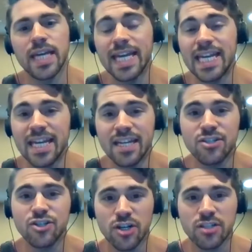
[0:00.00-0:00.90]
it
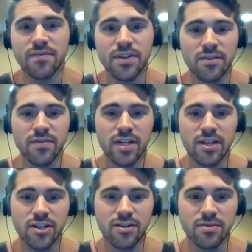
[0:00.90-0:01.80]
is just fear of the
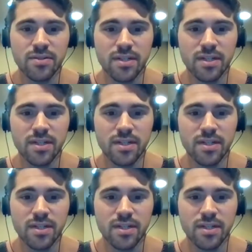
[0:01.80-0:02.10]
unknown.